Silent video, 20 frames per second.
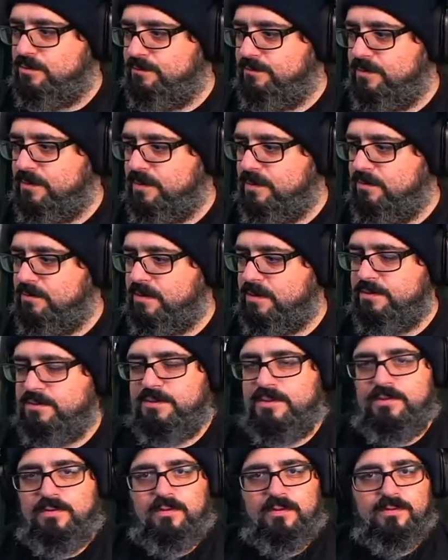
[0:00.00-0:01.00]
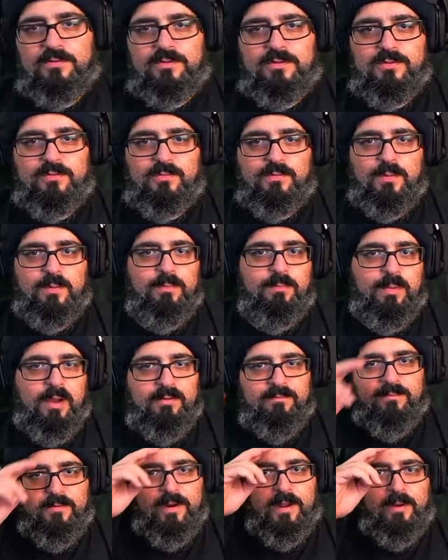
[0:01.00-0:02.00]
video, and I'll see you all soon. Bye
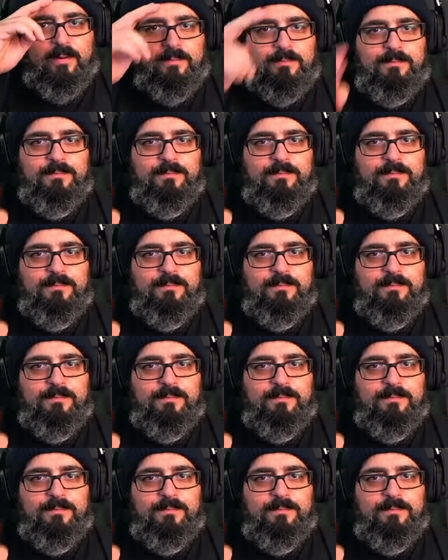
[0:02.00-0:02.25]
for now.